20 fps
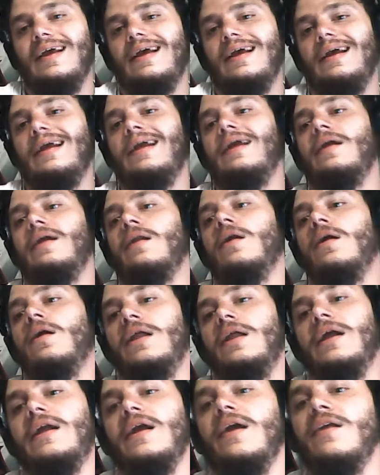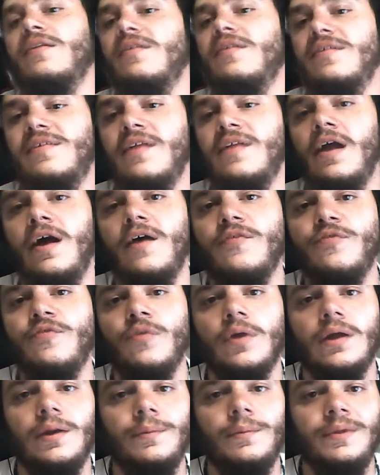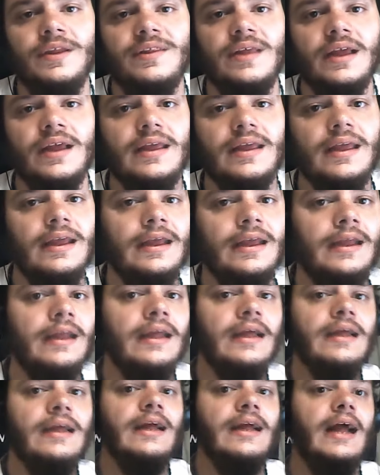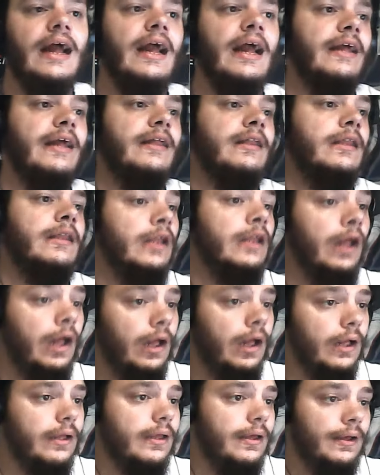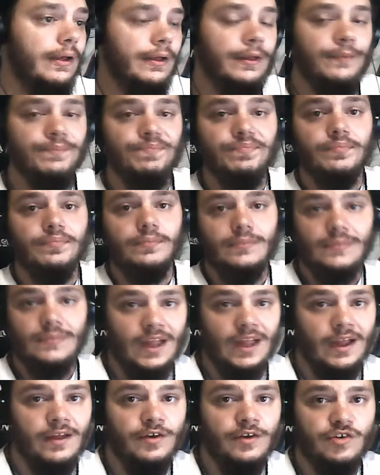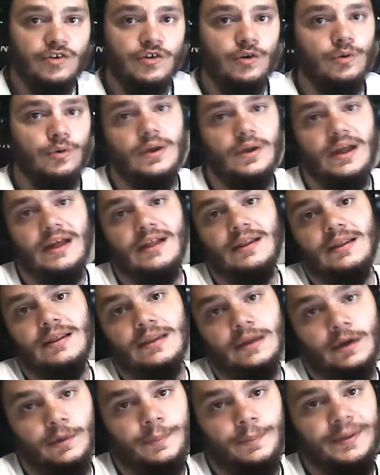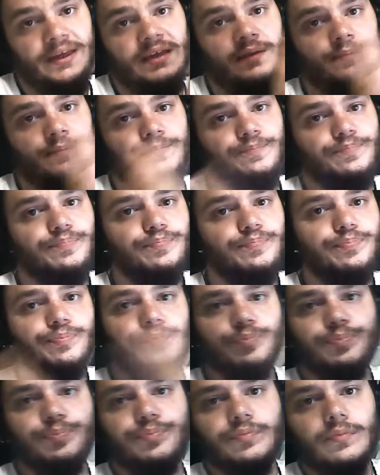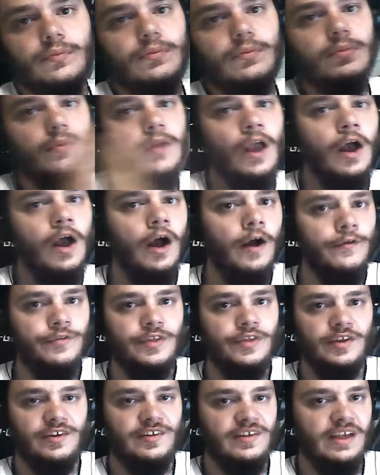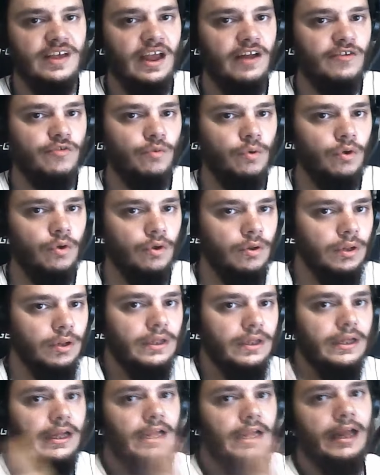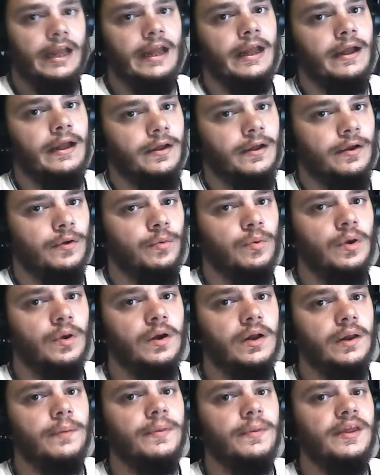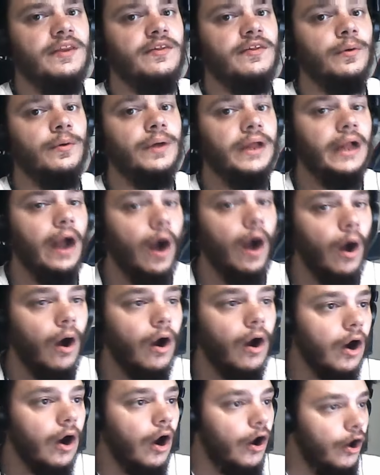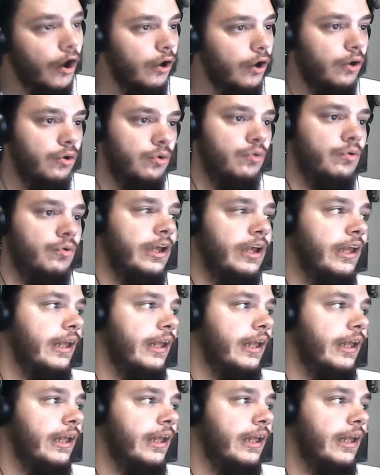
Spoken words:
and all that kinds of stuff. We're going to be taking a look into a little bit of the schedule, and we're going to be doing our own.